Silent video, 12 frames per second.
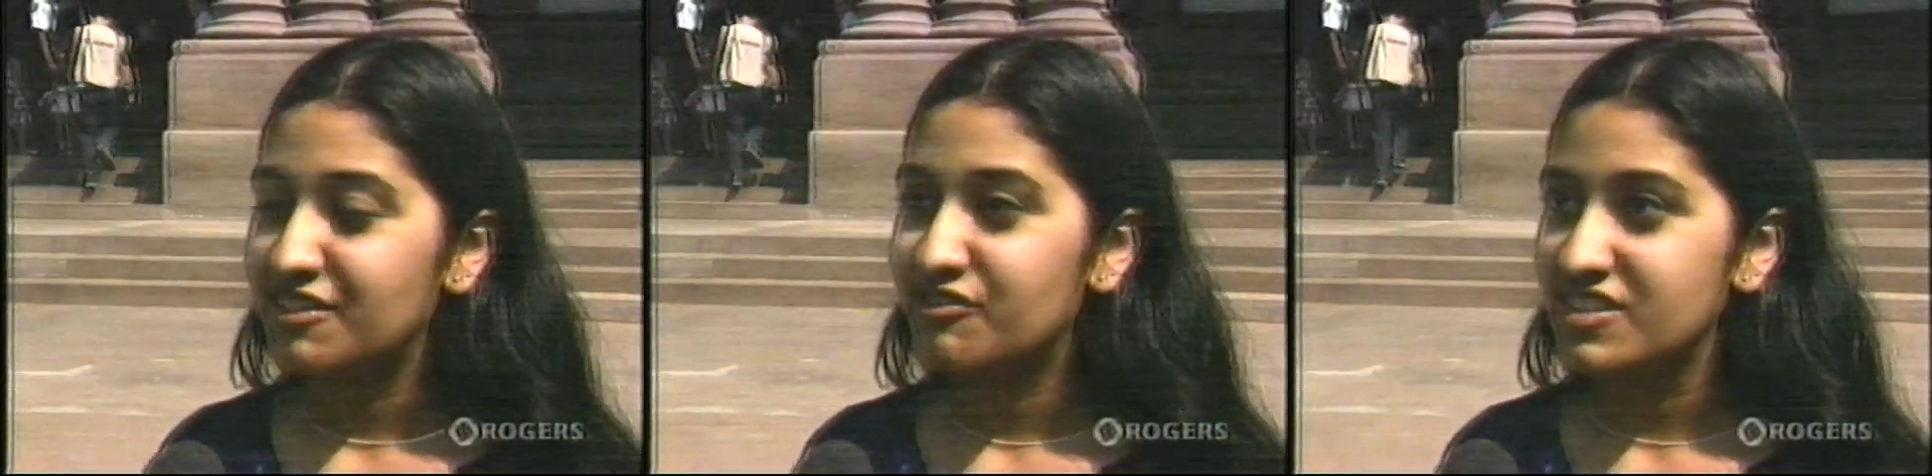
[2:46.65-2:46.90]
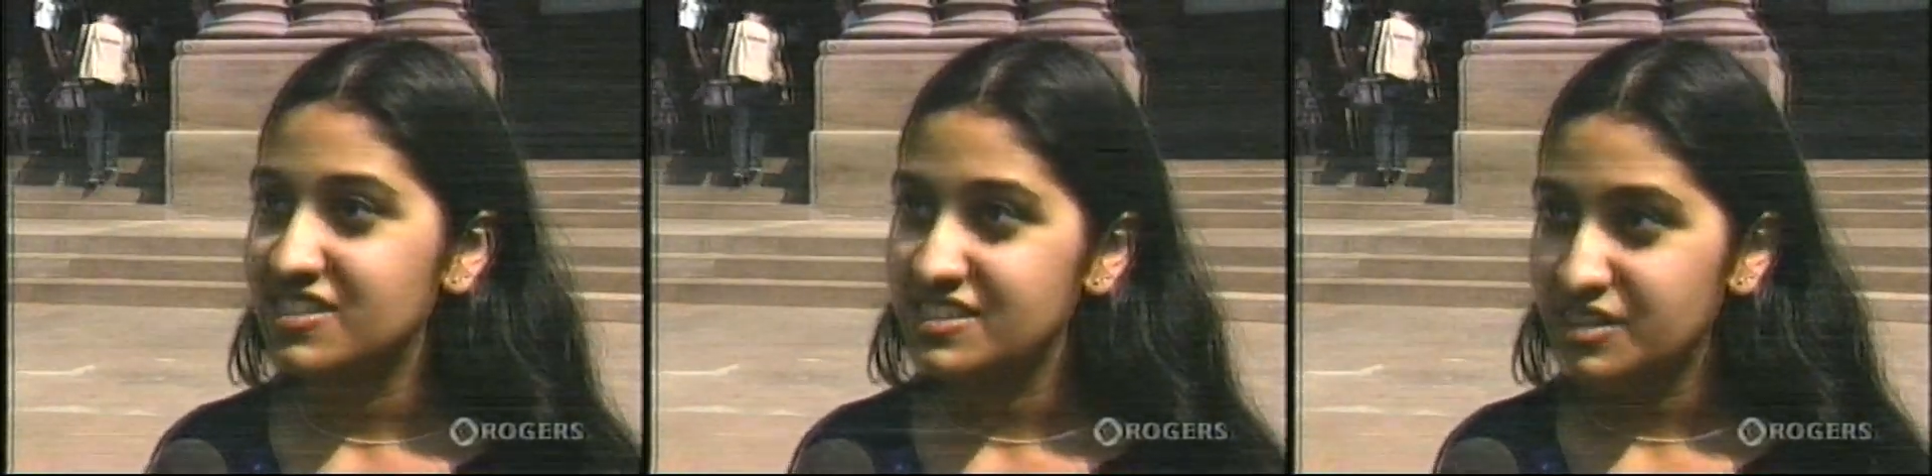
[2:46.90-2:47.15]

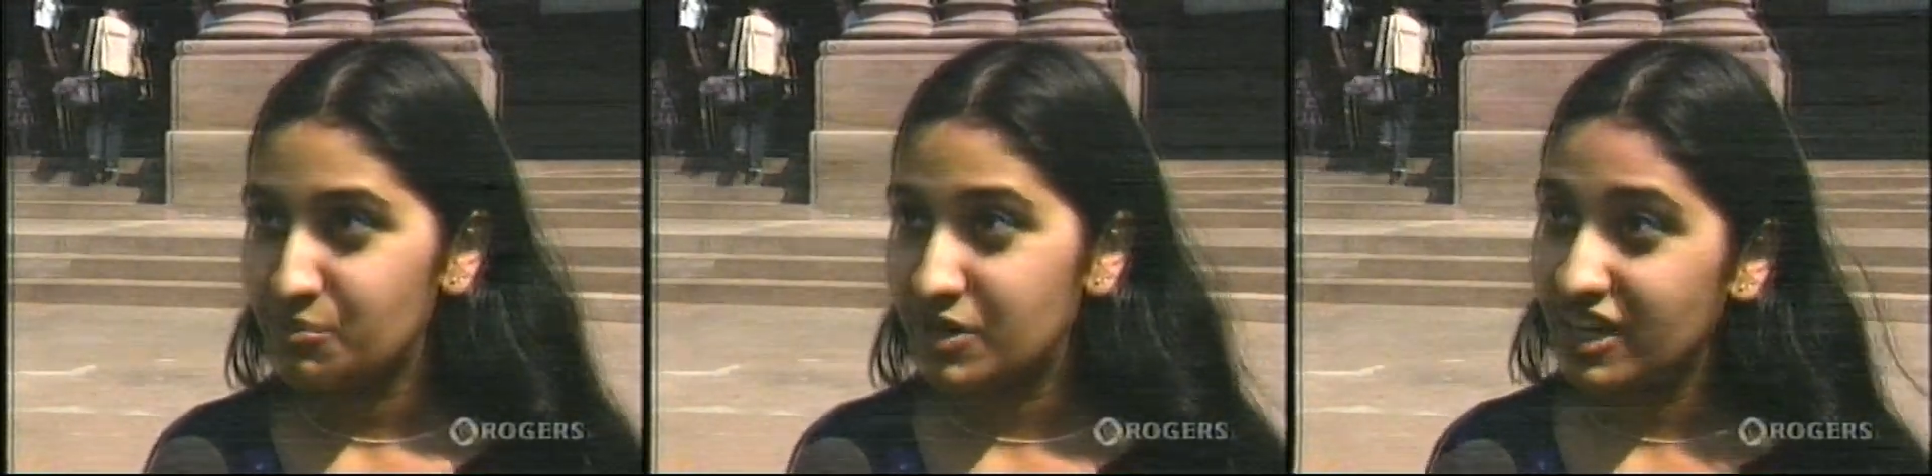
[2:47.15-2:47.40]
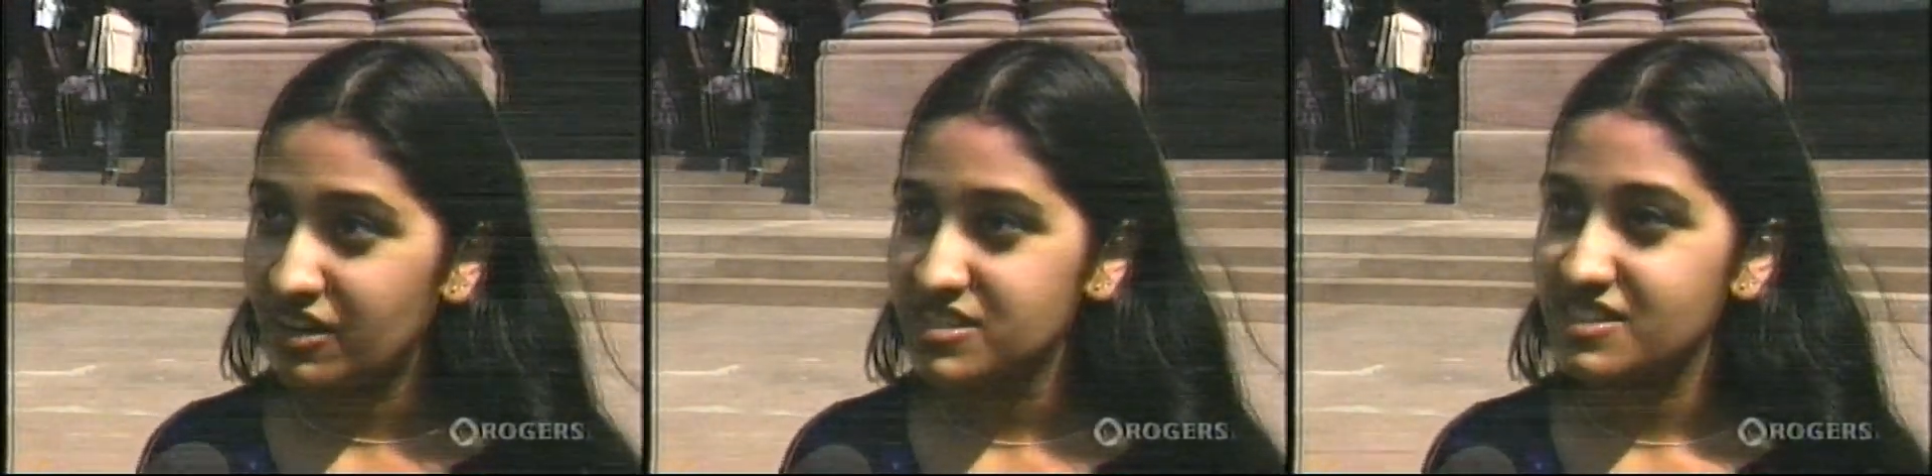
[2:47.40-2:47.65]
difference in
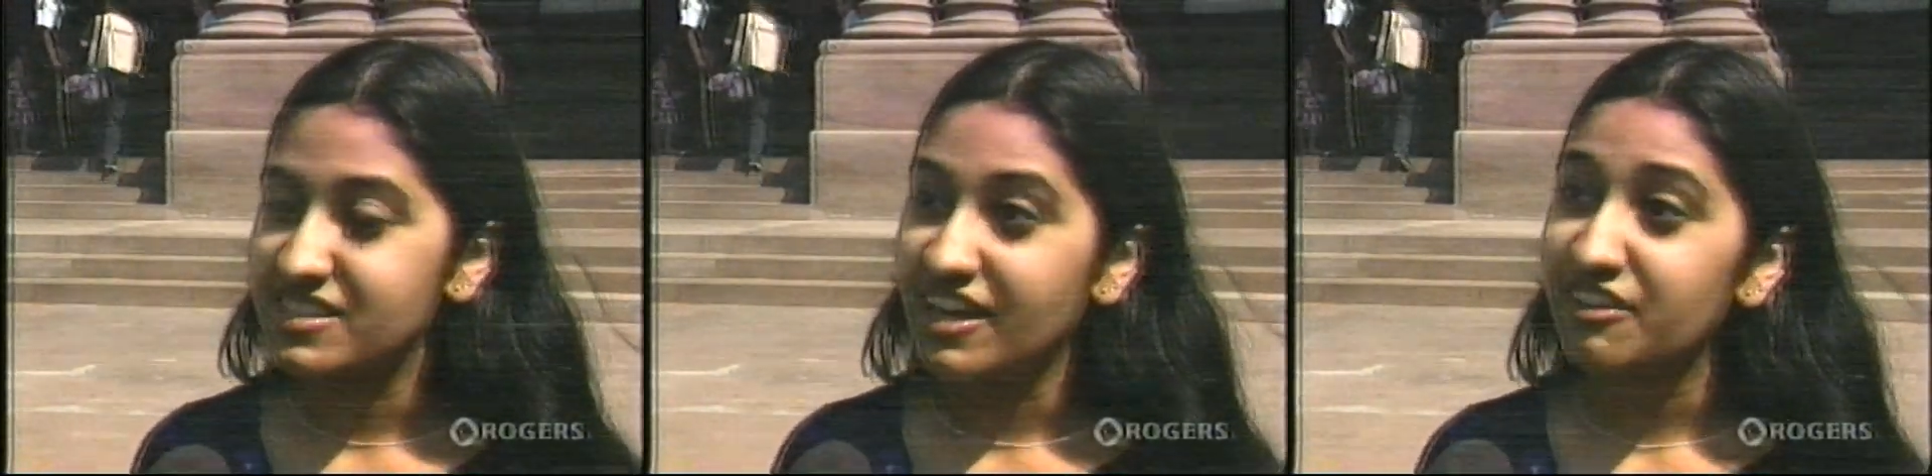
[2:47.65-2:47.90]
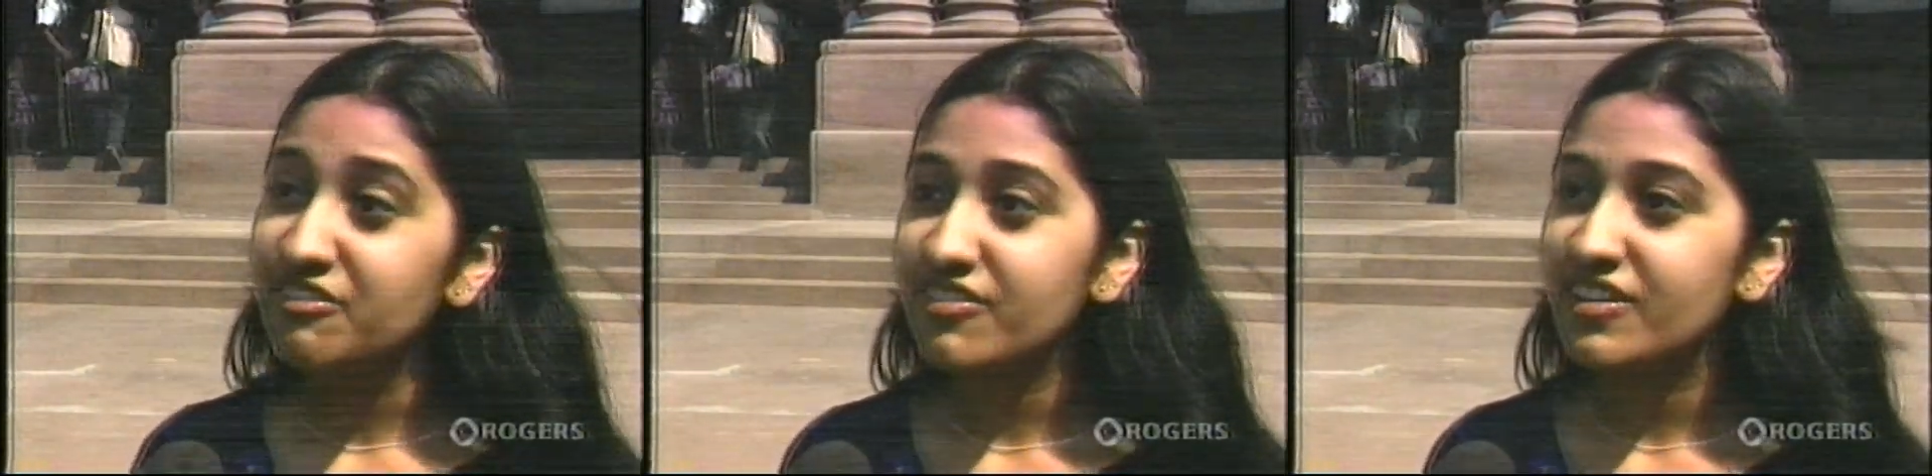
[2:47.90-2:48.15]
somebody else's
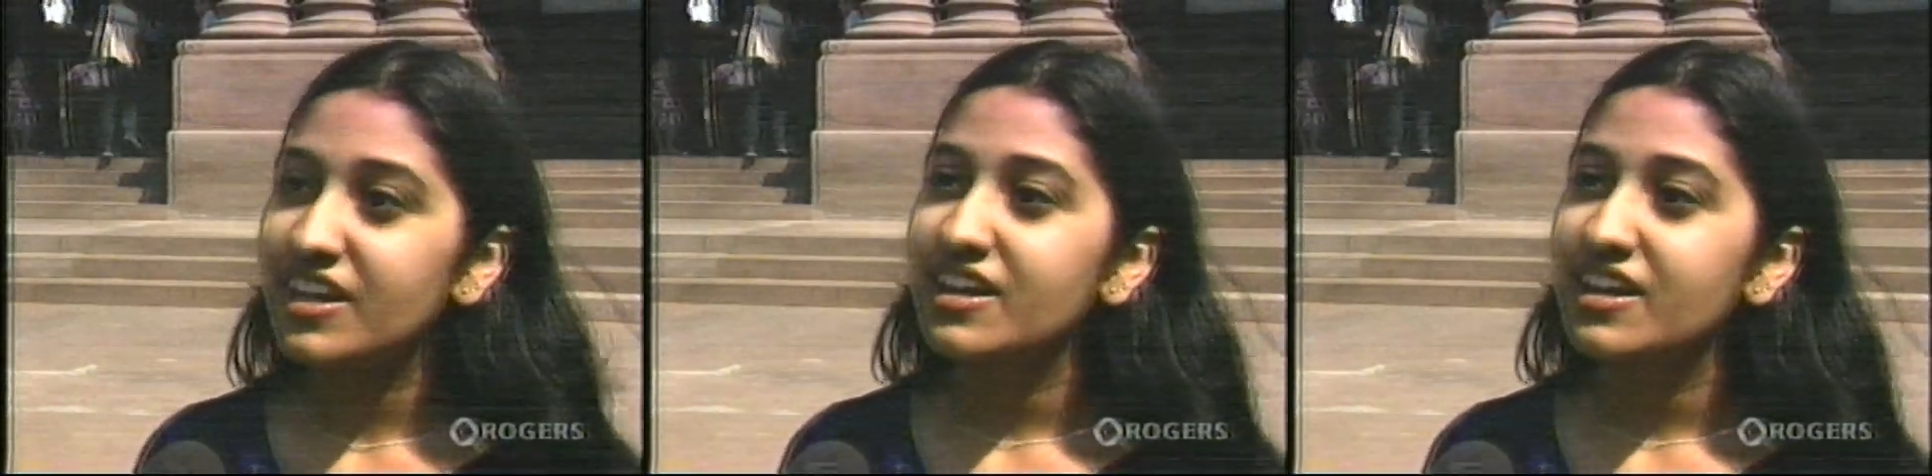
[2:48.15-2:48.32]
life.